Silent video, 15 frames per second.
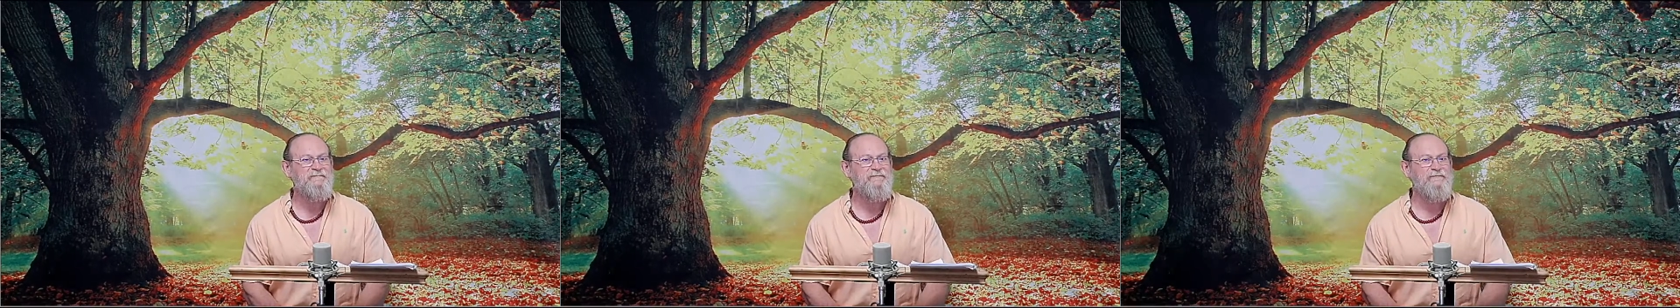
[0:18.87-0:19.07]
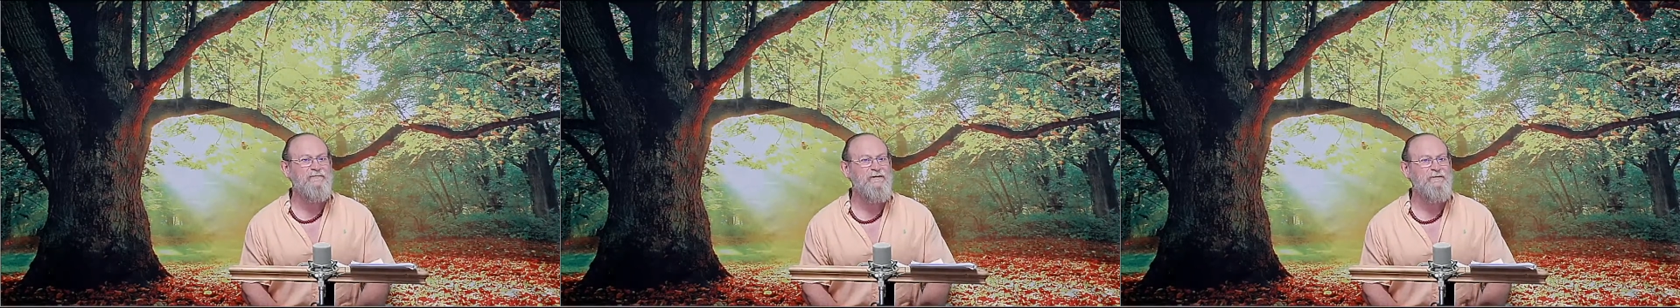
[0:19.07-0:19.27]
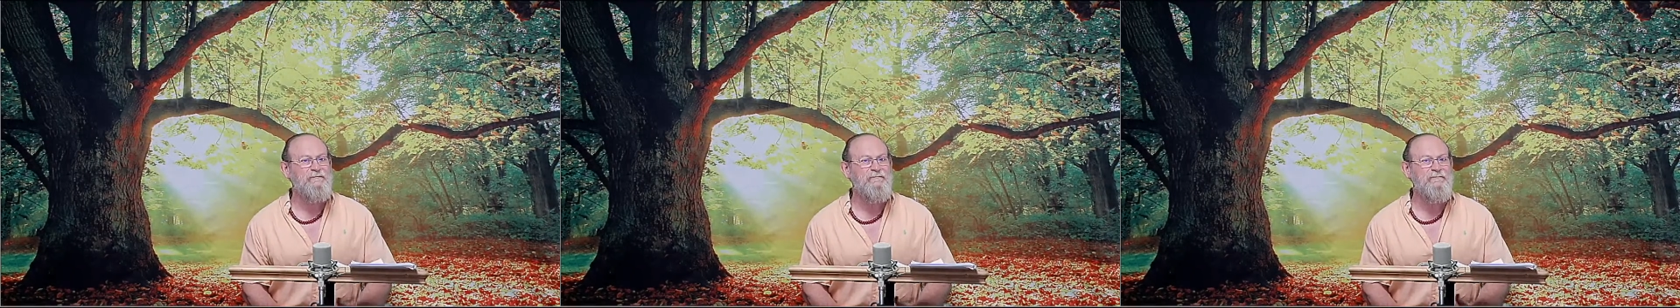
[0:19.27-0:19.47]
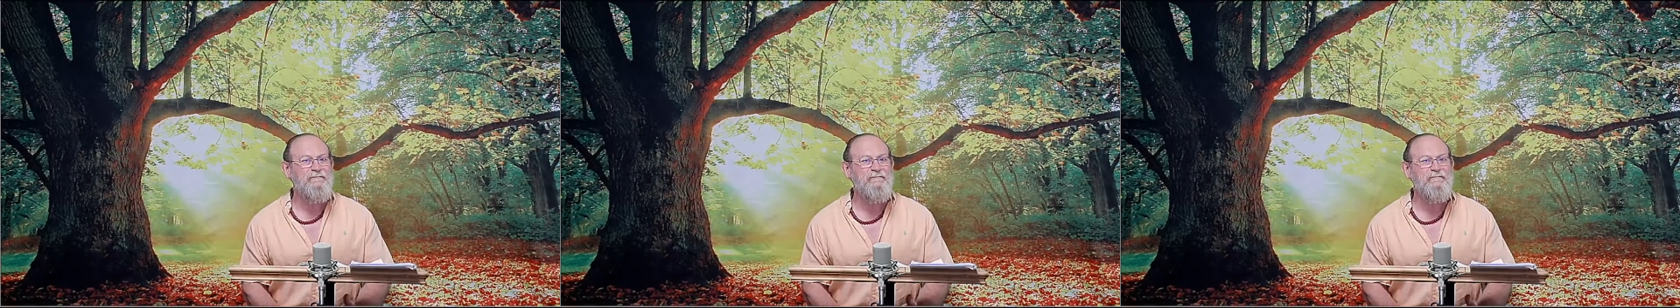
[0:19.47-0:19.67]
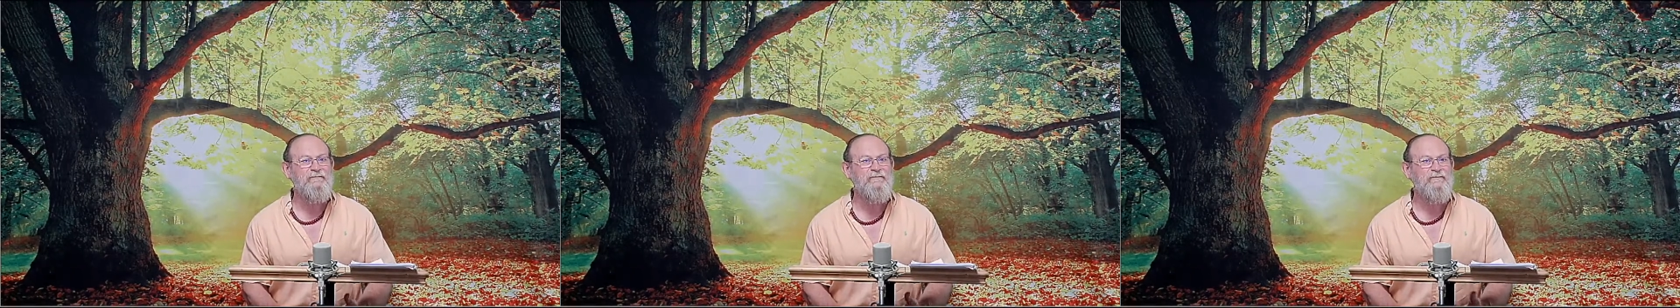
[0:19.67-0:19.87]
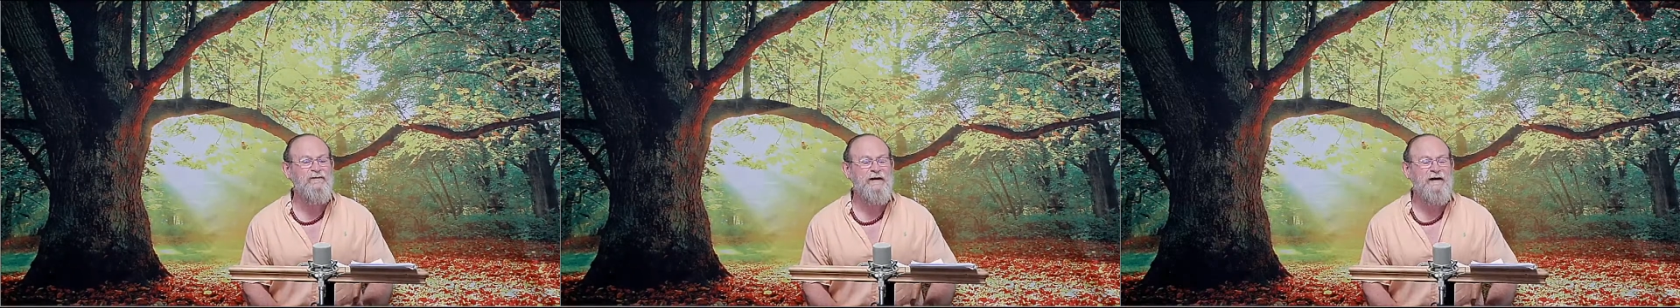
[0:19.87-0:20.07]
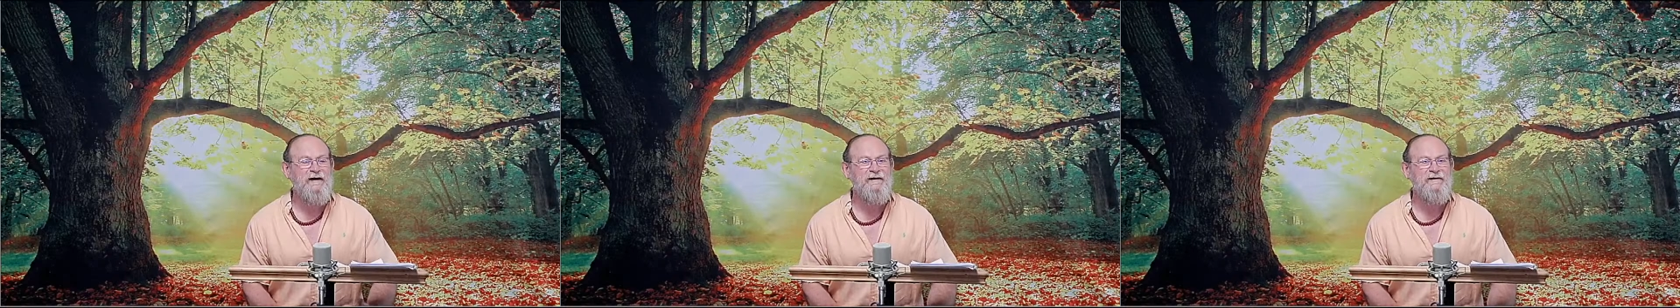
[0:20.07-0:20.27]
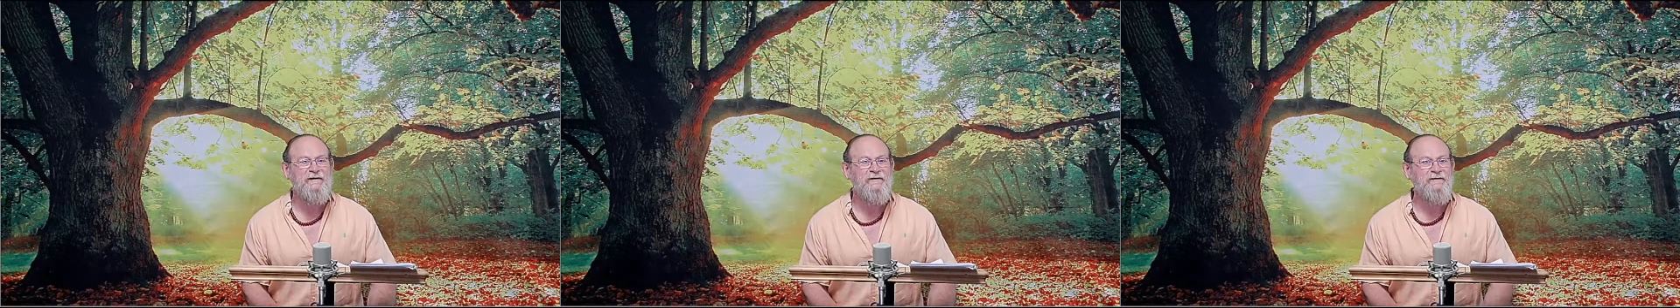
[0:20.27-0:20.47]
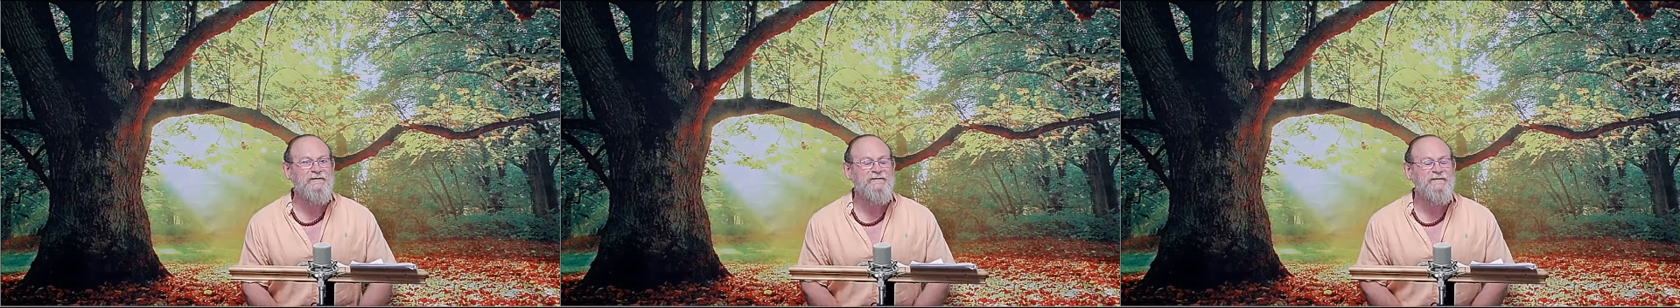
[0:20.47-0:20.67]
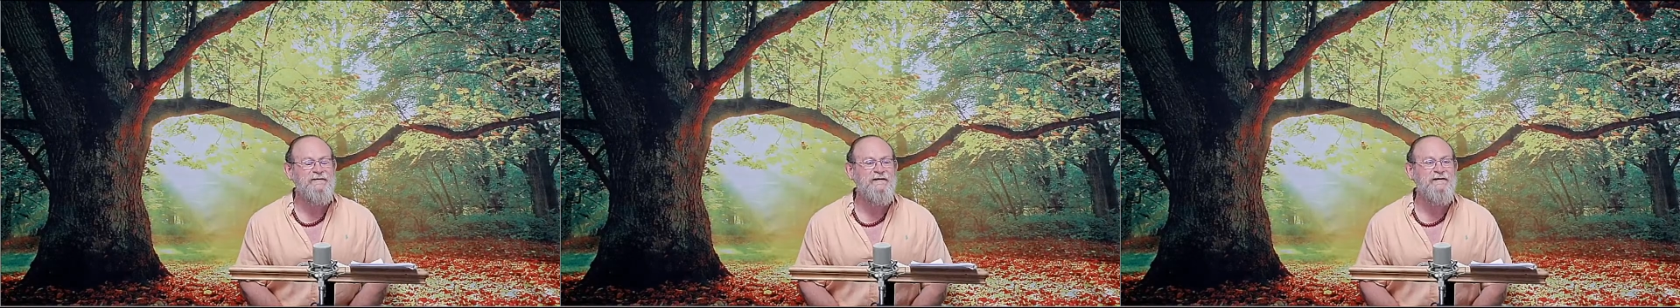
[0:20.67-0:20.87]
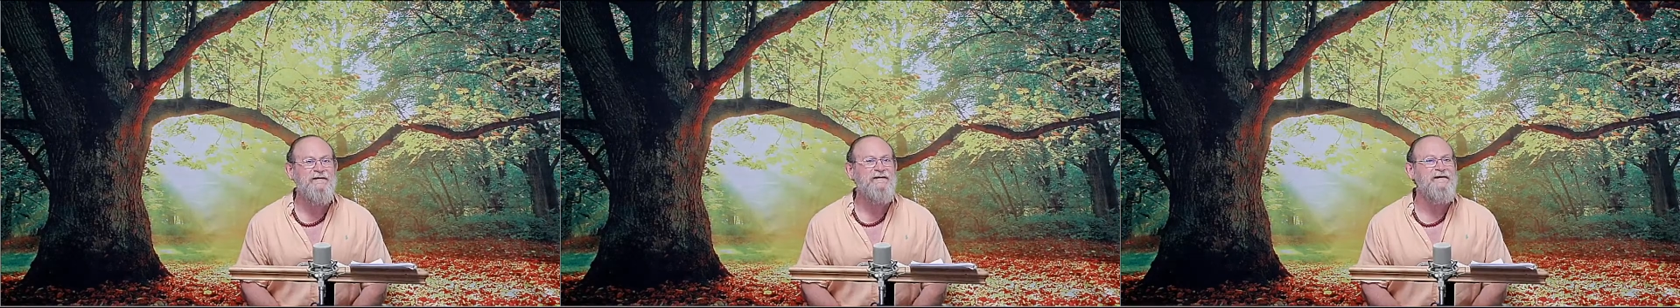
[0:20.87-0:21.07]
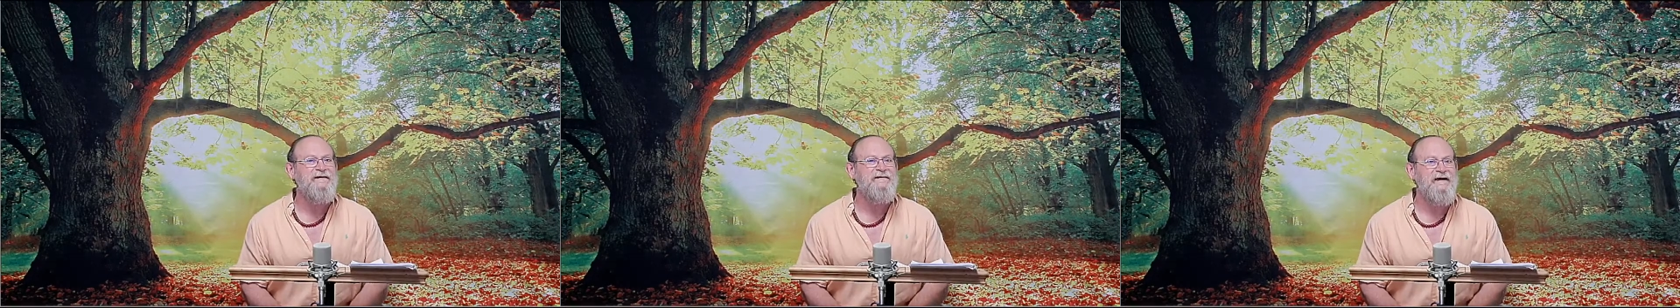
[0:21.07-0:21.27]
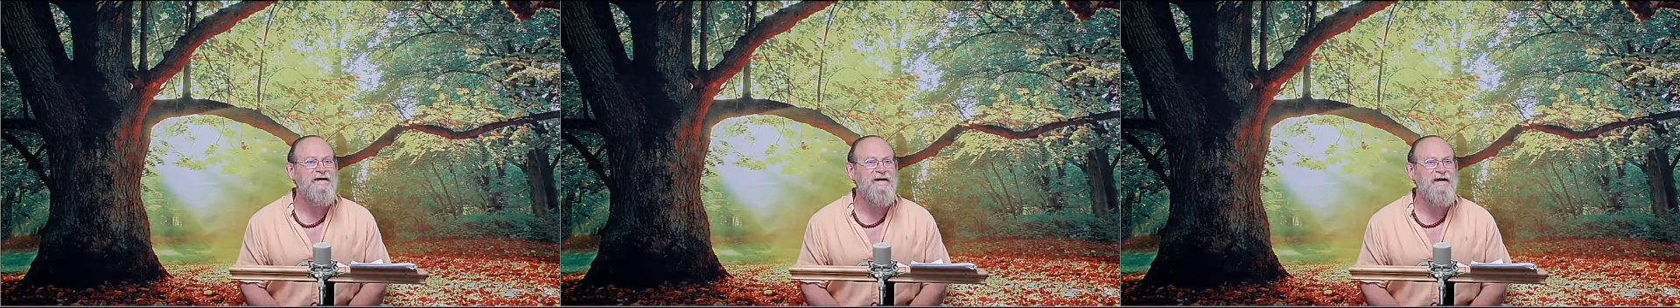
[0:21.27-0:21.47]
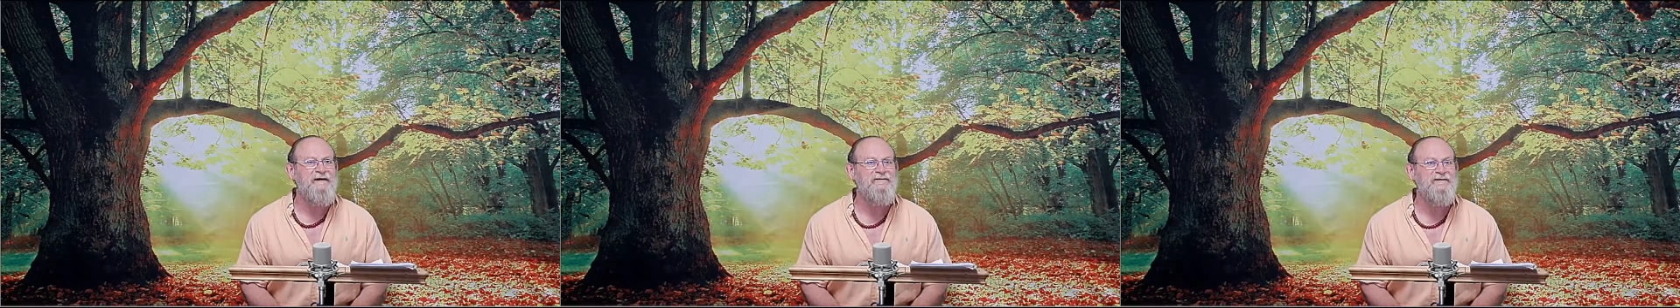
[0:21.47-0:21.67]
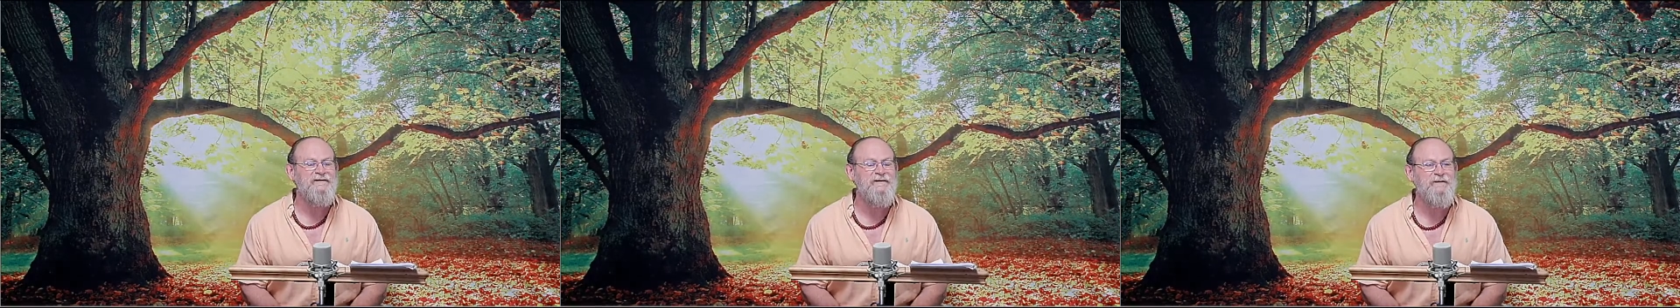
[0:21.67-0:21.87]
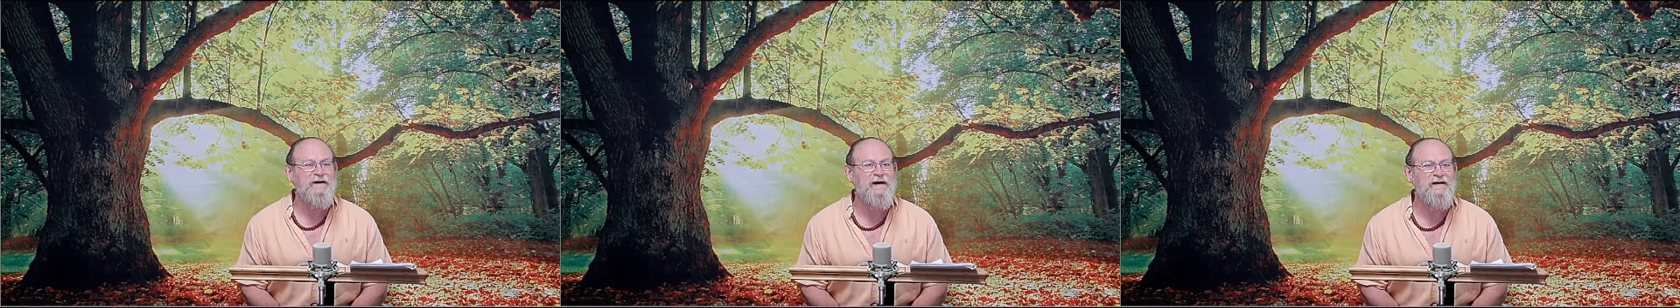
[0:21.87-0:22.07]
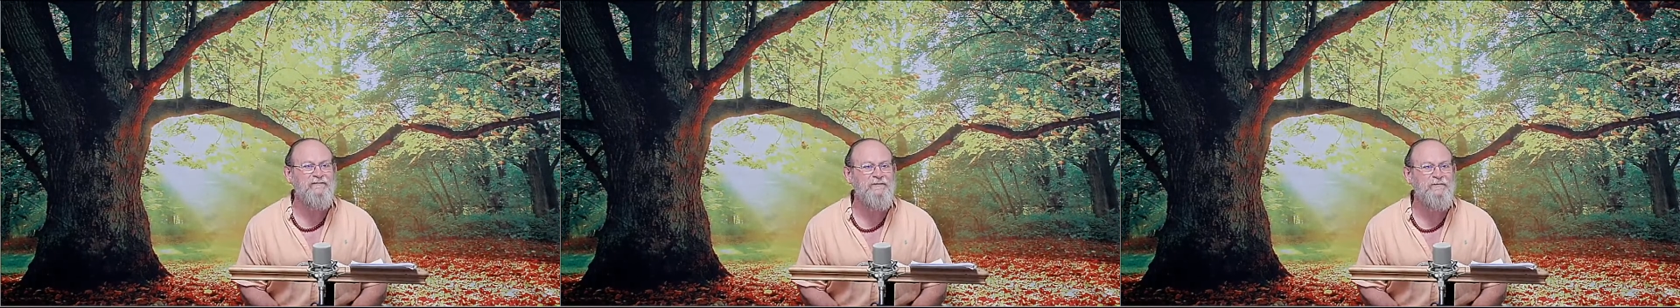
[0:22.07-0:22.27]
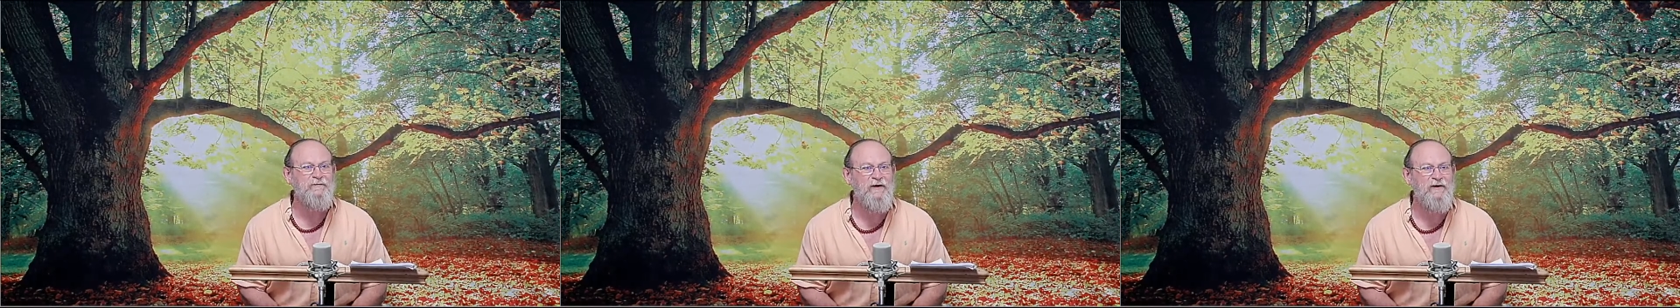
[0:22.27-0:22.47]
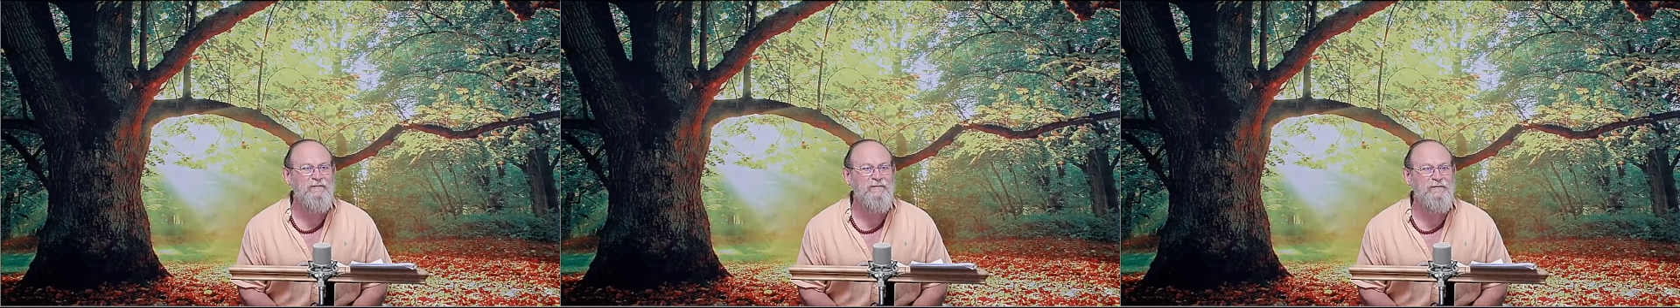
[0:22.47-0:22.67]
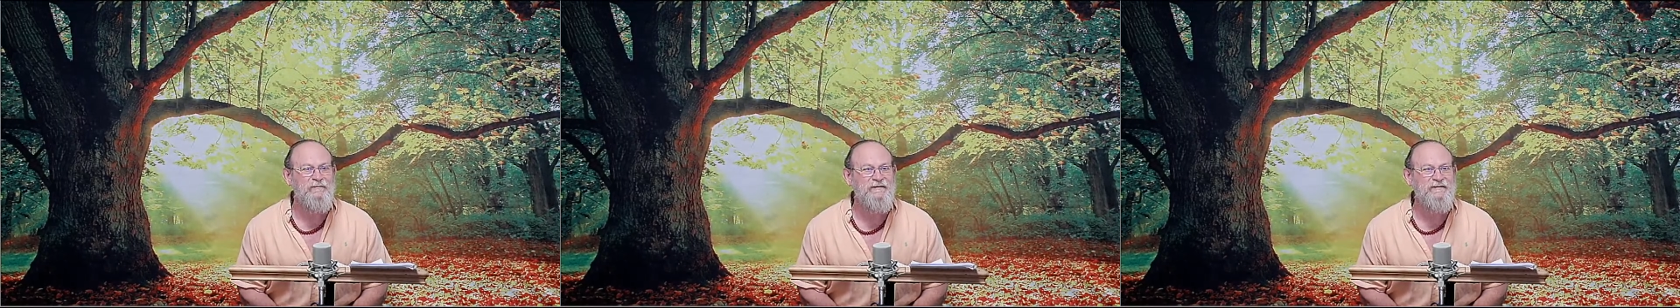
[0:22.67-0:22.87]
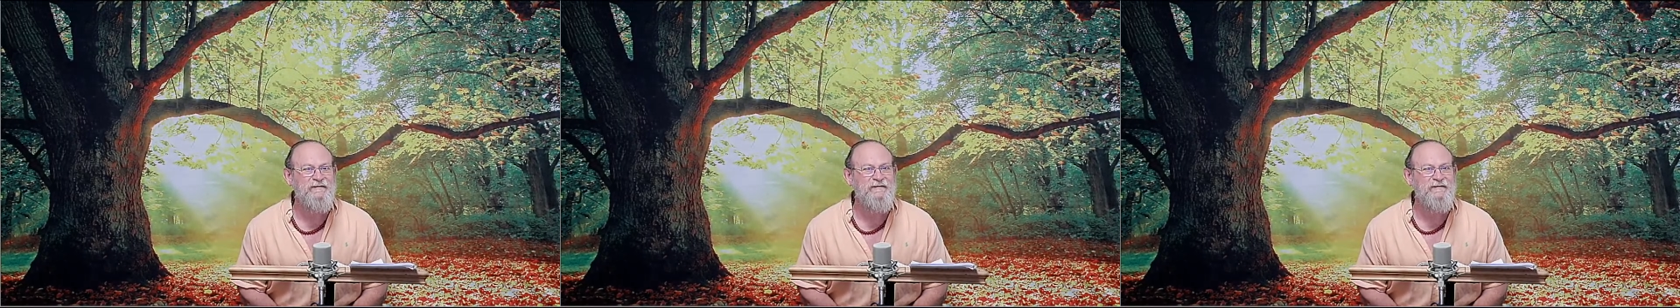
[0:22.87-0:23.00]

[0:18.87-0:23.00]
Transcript: We we got to notice that they're having some kind of a problem, and